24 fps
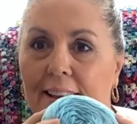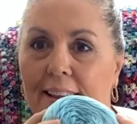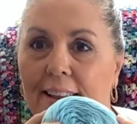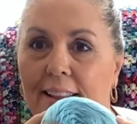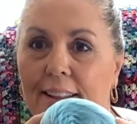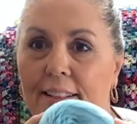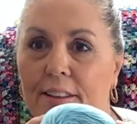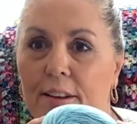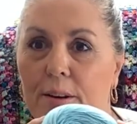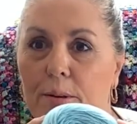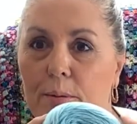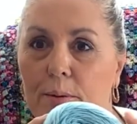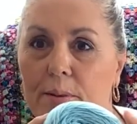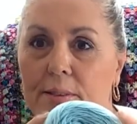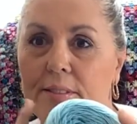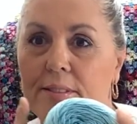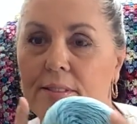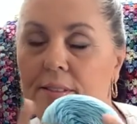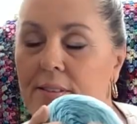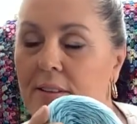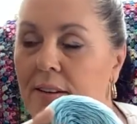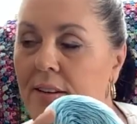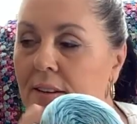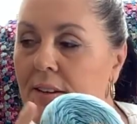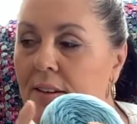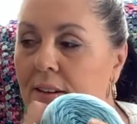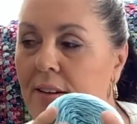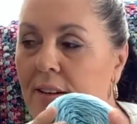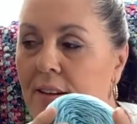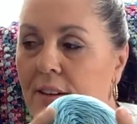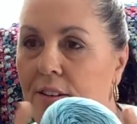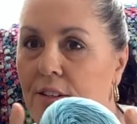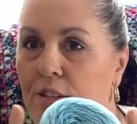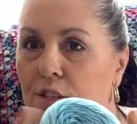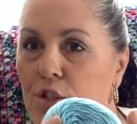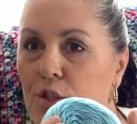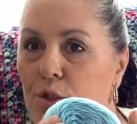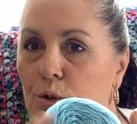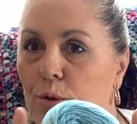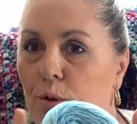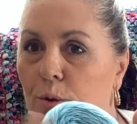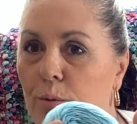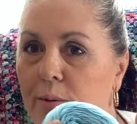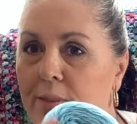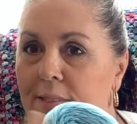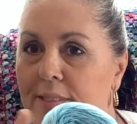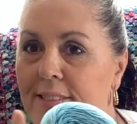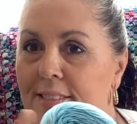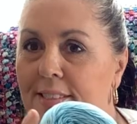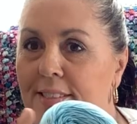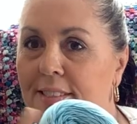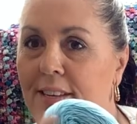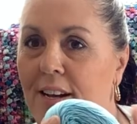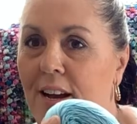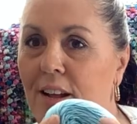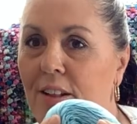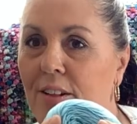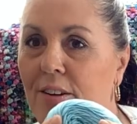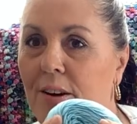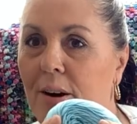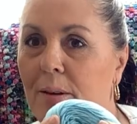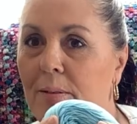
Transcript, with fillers: and there was the shore was this color.